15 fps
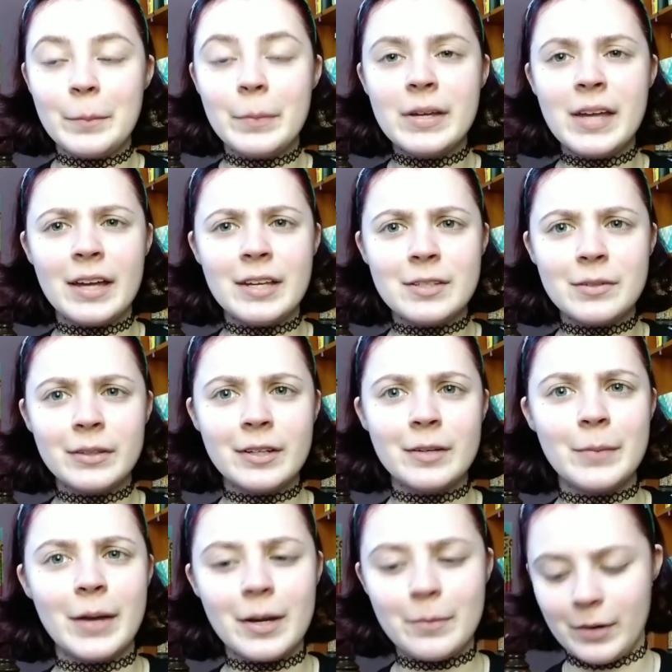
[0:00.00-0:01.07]
but yeah, he's a really
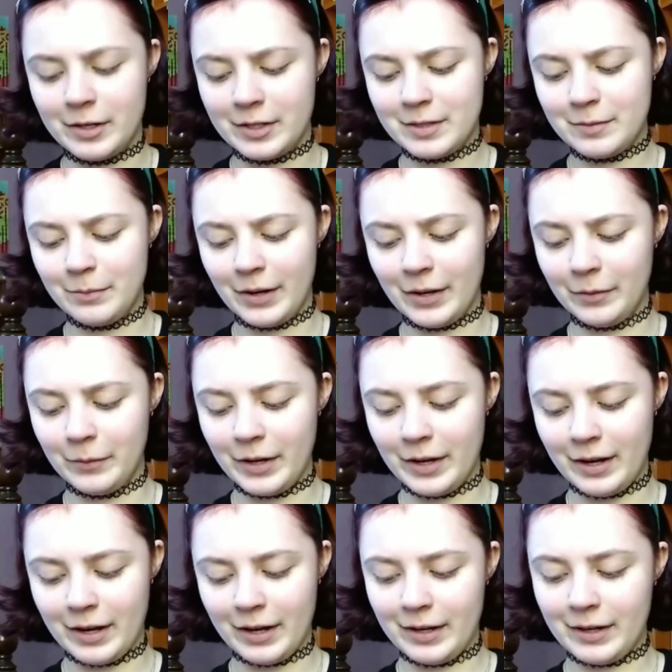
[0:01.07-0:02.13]
good makeup artist, by the way.
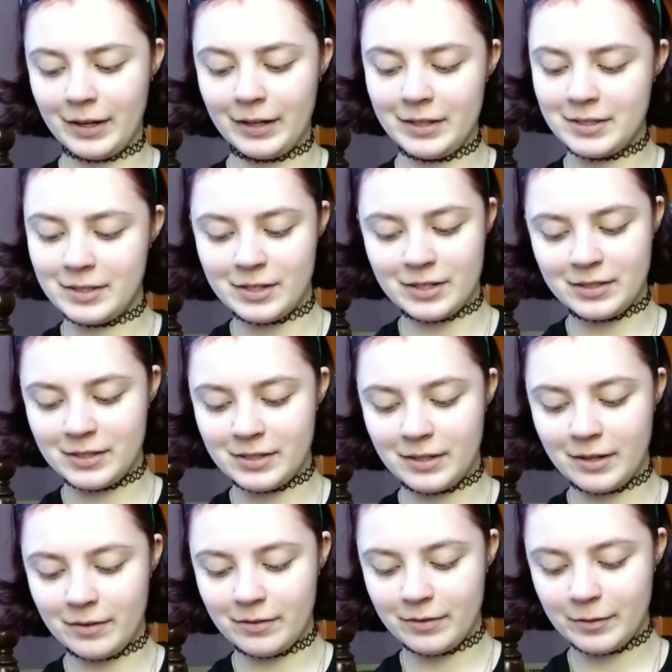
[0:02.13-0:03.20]
I highly suggest his
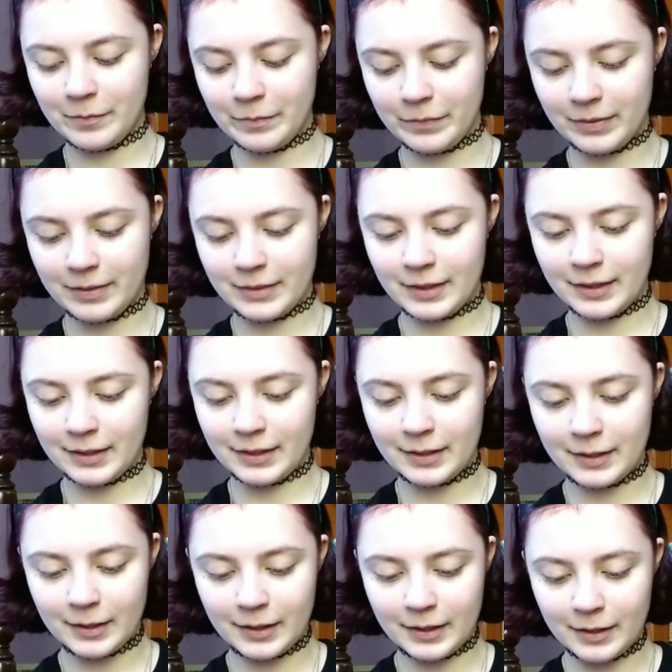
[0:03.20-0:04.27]
stuff.
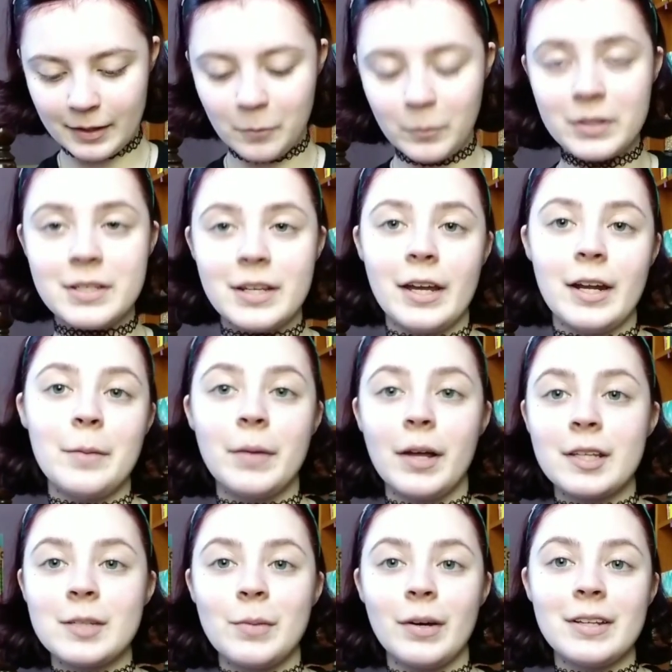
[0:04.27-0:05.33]
Once again, I'm
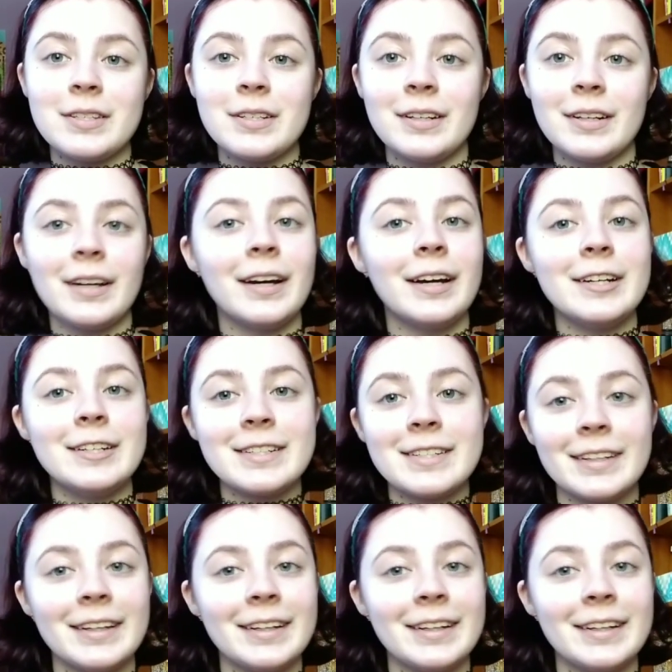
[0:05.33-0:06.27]
not sponsored. I'm just